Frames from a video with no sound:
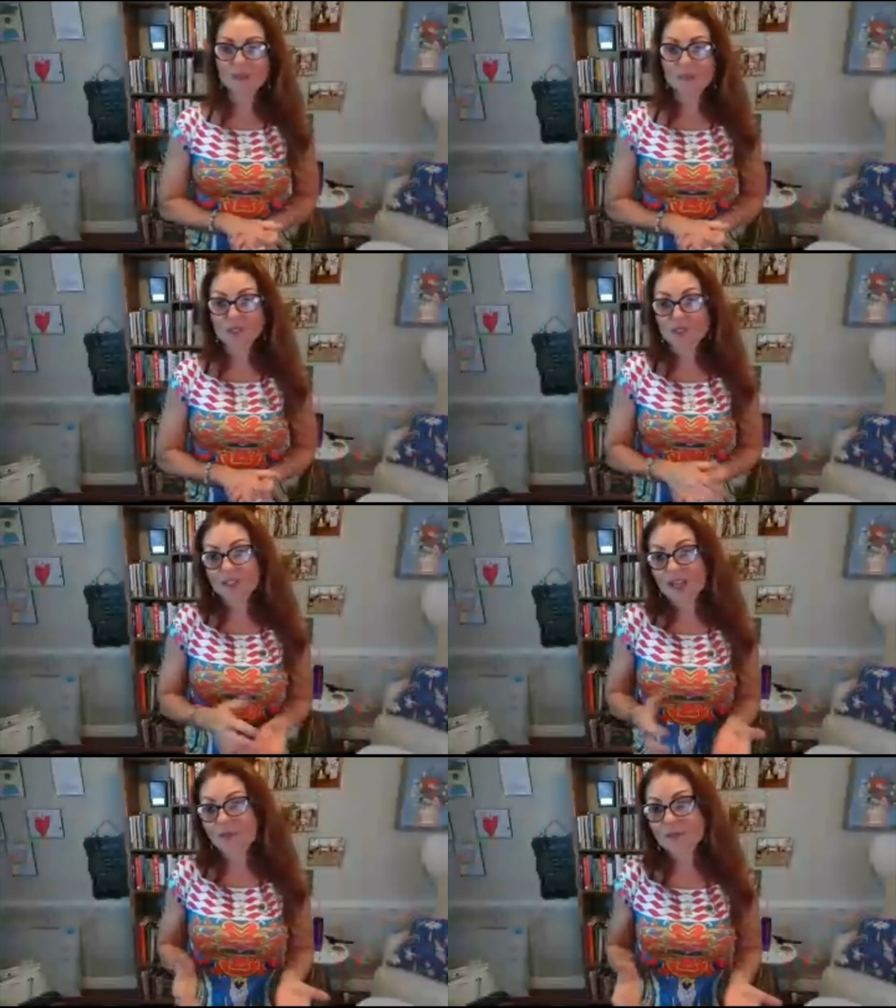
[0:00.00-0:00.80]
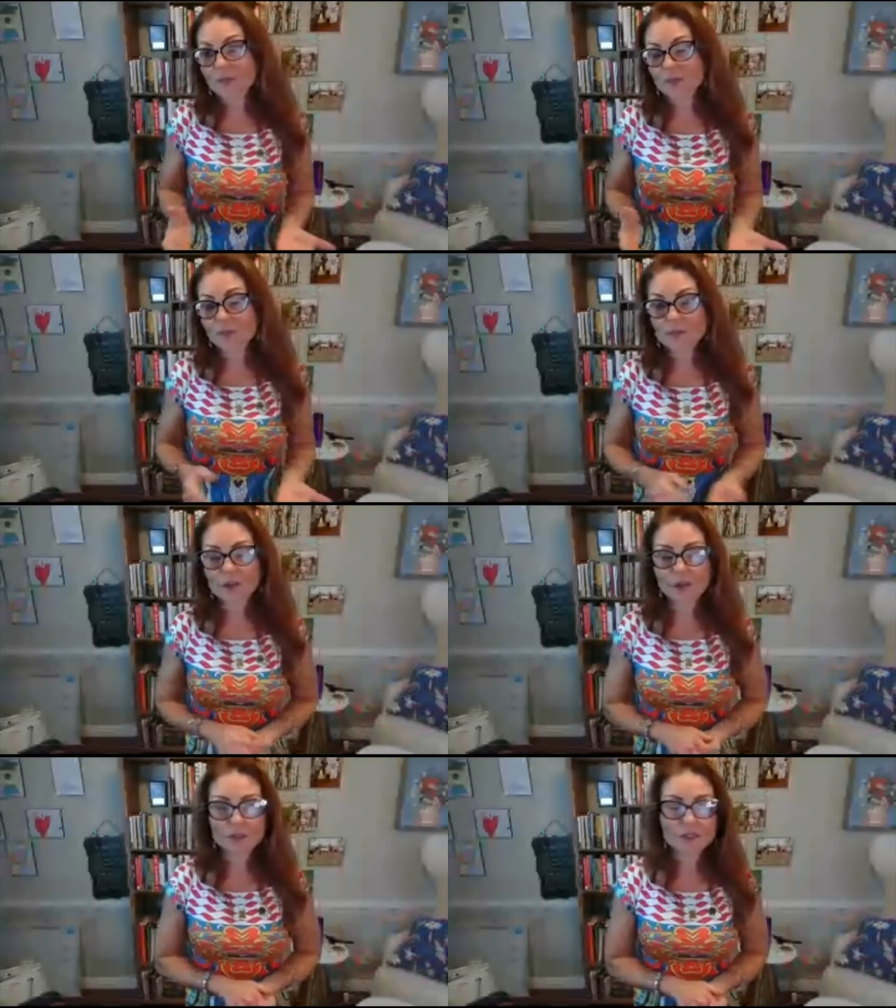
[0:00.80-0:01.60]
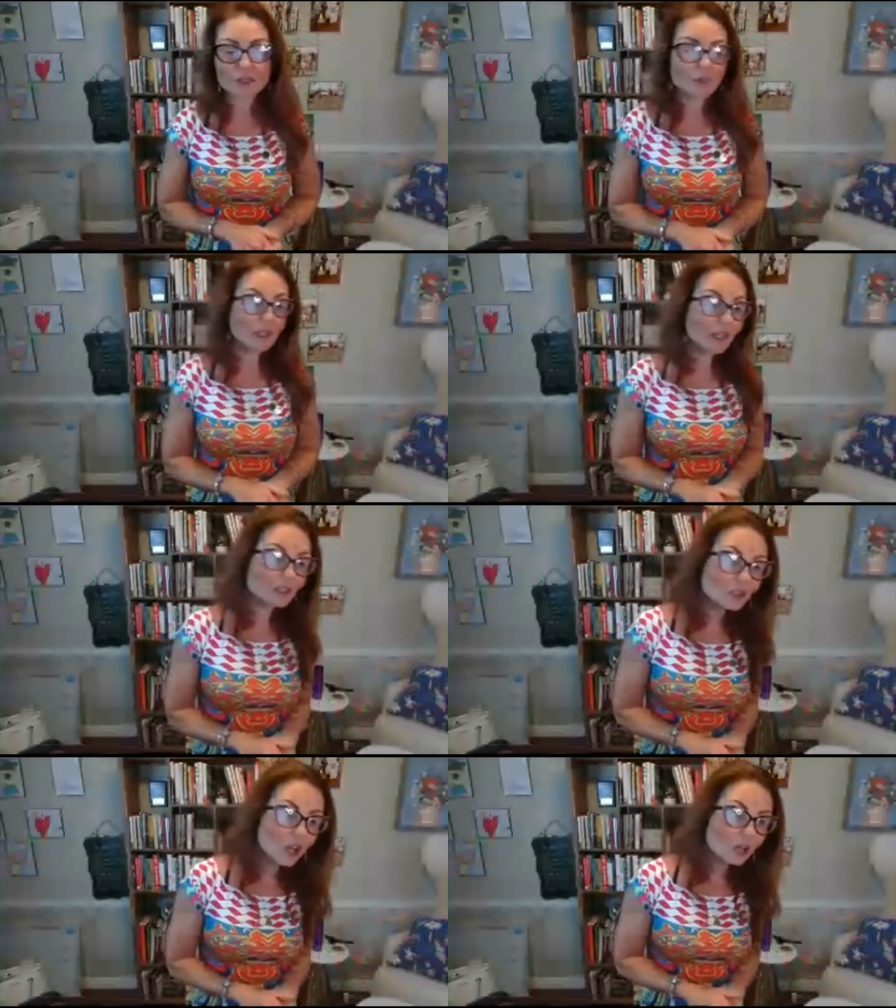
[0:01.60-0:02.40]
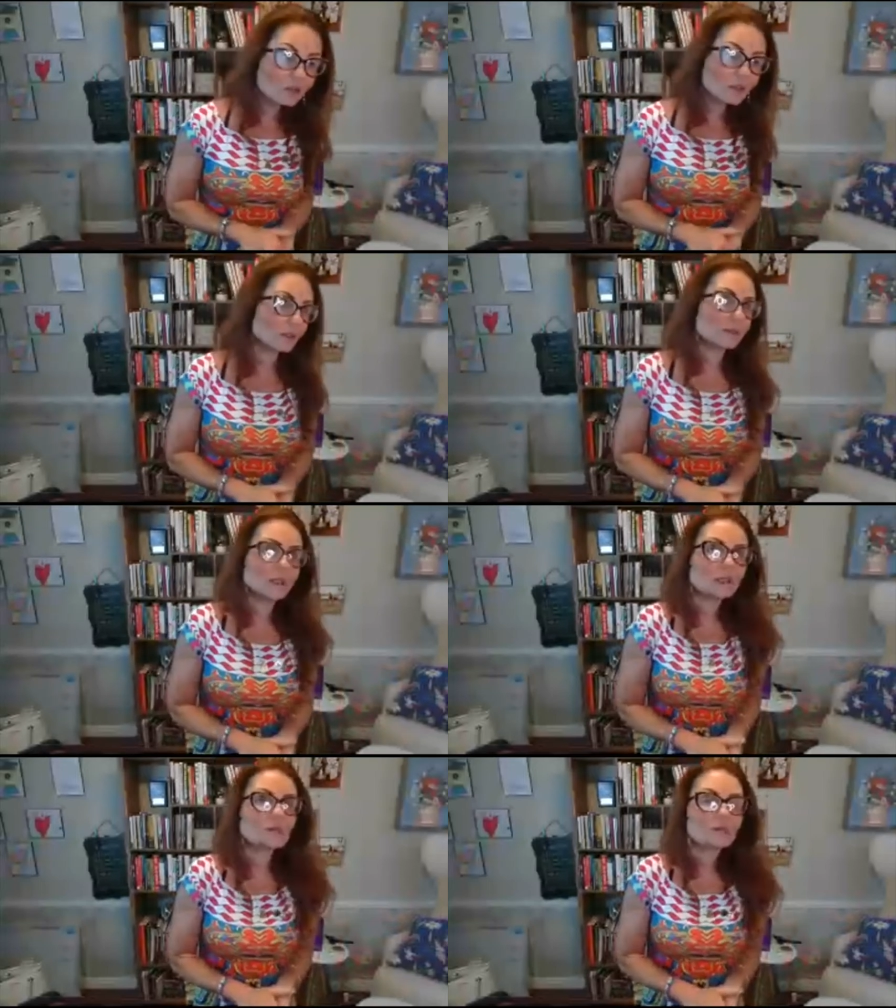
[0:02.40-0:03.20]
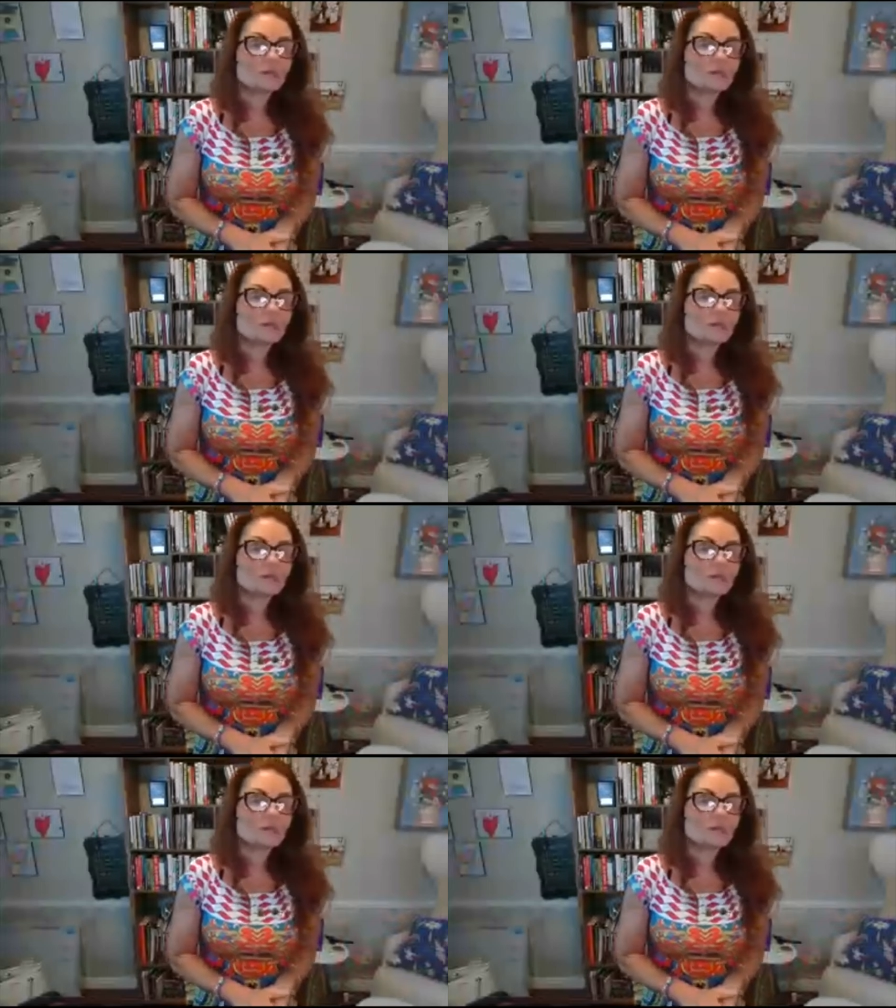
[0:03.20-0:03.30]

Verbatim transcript: because it comes from the fear something unknown something